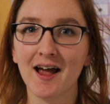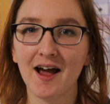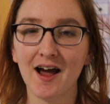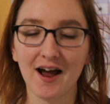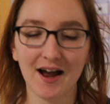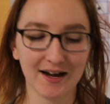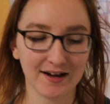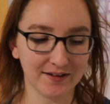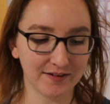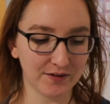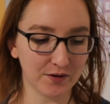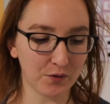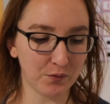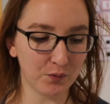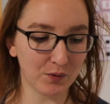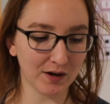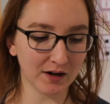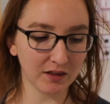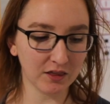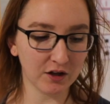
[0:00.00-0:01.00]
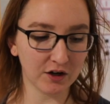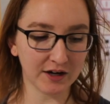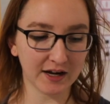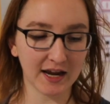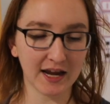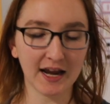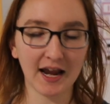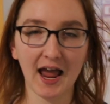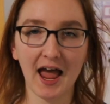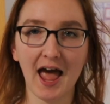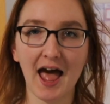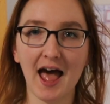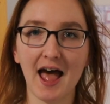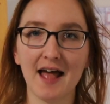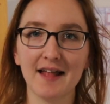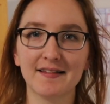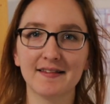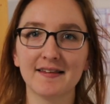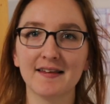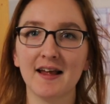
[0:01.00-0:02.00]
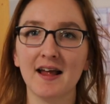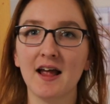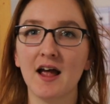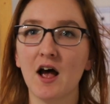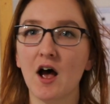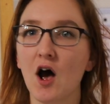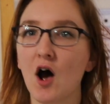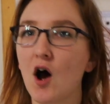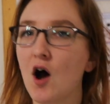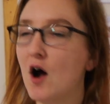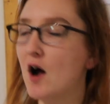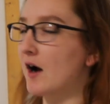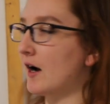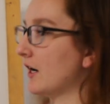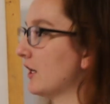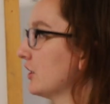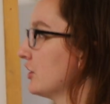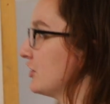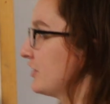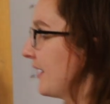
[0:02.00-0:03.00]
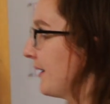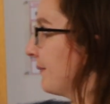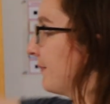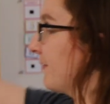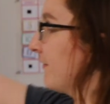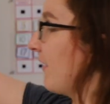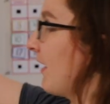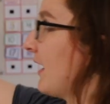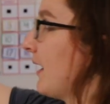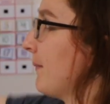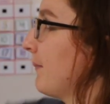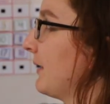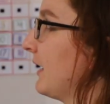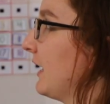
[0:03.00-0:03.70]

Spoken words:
Alright, so we're looking at our shapes right up